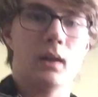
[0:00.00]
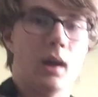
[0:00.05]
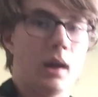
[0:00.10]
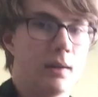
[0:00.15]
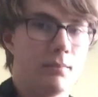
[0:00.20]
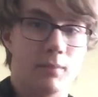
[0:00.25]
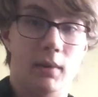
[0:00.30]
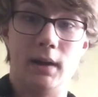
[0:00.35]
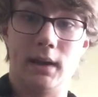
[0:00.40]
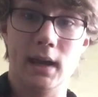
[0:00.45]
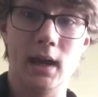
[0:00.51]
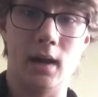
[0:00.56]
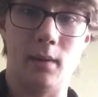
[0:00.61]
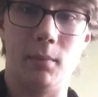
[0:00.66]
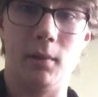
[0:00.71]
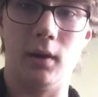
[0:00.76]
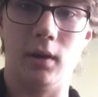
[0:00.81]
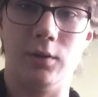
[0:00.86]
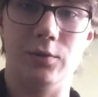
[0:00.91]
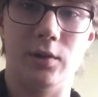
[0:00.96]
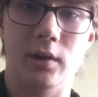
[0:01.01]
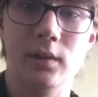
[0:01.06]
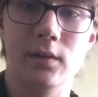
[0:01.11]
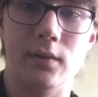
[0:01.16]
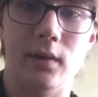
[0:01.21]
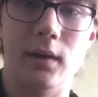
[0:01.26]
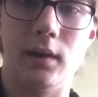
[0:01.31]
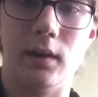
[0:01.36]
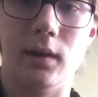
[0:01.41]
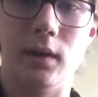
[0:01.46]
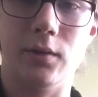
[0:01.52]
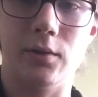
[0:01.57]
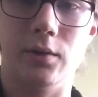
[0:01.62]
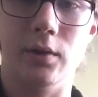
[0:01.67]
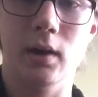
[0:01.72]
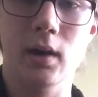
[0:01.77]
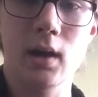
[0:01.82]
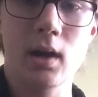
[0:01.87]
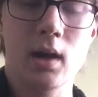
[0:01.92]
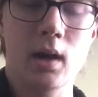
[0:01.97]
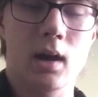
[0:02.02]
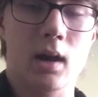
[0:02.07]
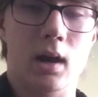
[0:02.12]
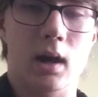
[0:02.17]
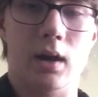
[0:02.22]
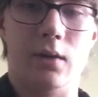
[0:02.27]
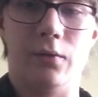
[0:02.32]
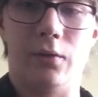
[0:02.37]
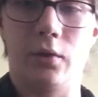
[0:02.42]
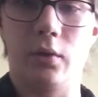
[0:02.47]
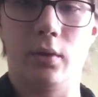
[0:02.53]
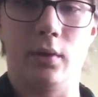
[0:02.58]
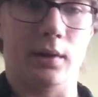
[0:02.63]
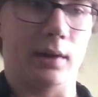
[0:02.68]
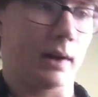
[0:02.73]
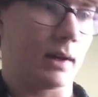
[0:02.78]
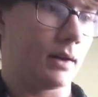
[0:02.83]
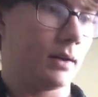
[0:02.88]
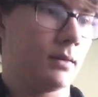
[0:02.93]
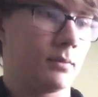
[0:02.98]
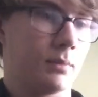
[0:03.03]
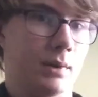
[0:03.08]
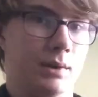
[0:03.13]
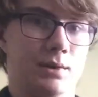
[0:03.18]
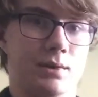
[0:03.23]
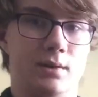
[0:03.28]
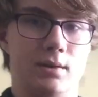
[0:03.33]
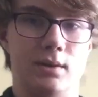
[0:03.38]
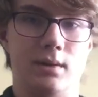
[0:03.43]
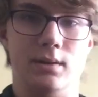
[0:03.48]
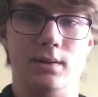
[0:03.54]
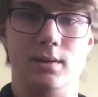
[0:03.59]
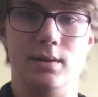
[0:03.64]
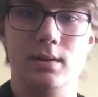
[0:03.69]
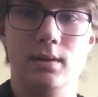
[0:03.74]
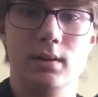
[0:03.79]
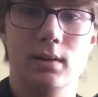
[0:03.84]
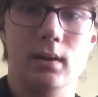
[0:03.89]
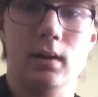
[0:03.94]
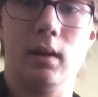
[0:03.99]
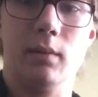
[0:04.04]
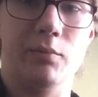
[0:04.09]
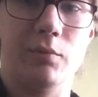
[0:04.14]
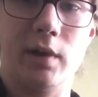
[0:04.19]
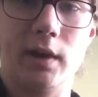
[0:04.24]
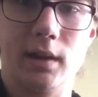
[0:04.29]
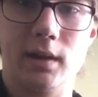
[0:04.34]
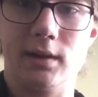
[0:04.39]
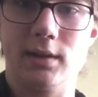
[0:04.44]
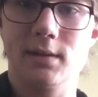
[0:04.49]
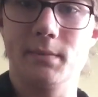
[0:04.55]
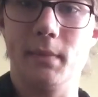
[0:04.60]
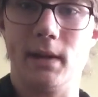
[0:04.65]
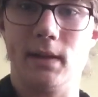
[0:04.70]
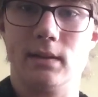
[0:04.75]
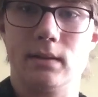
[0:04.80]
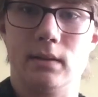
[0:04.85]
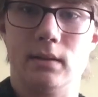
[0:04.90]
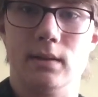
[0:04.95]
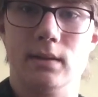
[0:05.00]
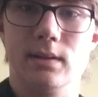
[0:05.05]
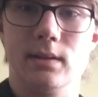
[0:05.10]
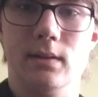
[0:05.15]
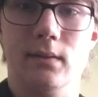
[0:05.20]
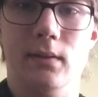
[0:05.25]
I again apologize, had another recording error, which is, I'm running out of space on this